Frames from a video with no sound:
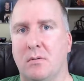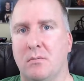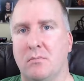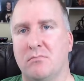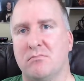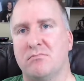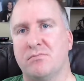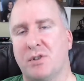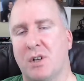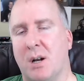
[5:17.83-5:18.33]

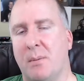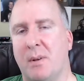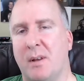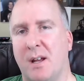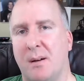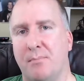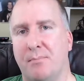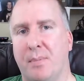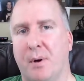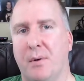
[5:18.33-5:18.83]
Probably
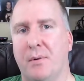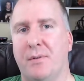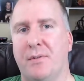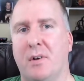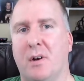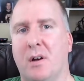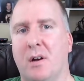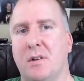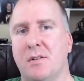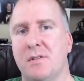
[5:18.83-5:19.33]
on both
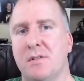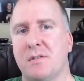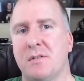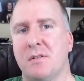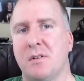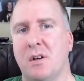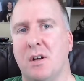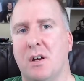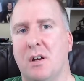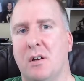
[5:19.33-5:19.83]
sides.
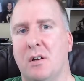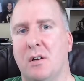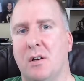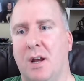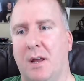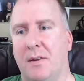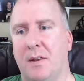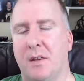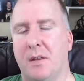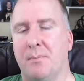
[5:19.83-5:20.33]

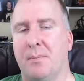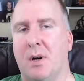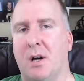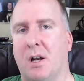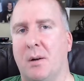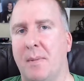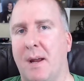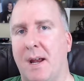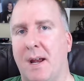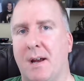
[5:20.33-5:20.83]
And then the bottom
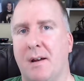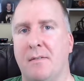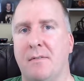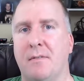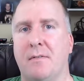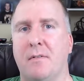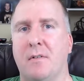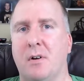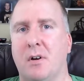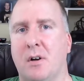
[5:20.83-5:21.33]
half,
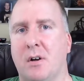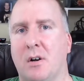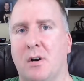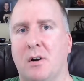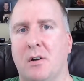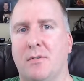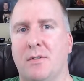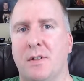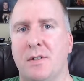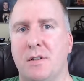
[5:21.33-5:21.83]

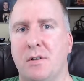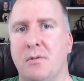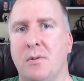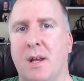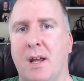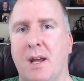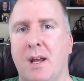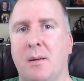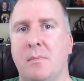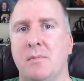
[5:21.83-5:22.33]
the two
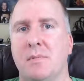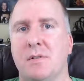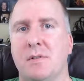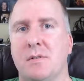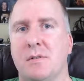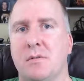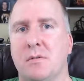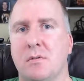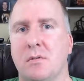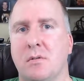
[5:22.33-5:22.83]

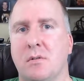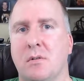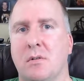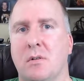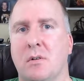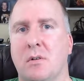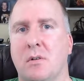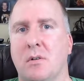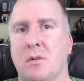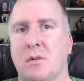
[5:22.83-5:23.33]
games,
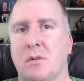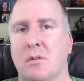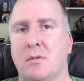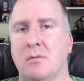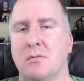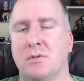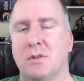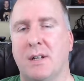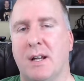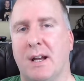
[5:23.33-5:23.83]

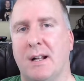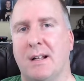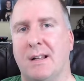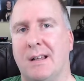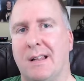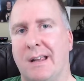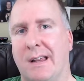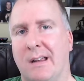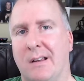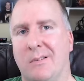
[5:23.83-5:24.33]
kind of
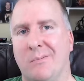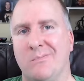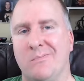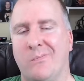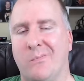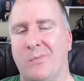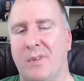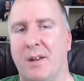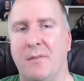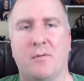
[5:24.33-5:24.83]
like
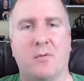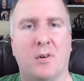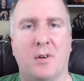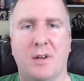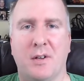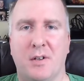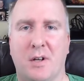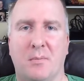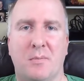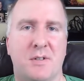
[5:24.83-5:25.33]
they've really
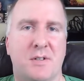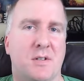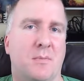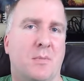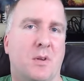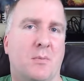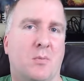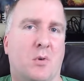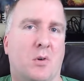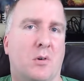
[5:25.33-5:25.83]
done with some of the
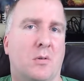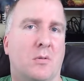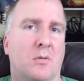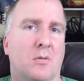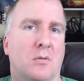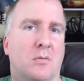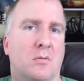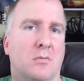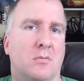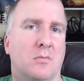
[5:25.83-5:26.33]
more
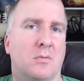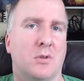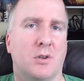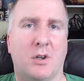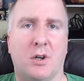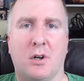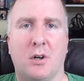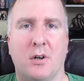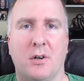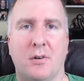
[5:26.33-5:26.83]

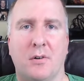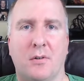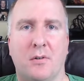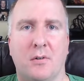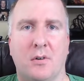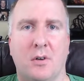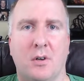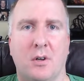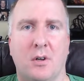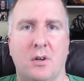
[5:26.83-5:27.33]
current
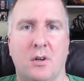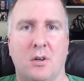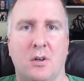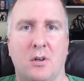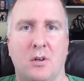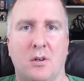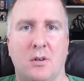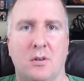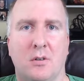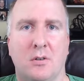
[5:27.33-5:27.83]

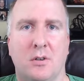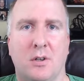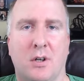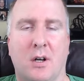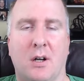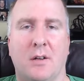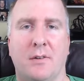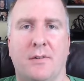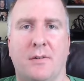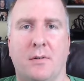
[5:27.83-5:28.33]

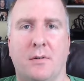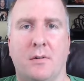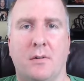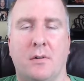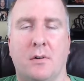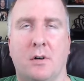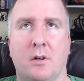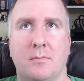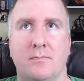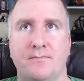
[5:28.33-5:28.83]
console,
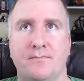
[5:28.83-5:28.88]
or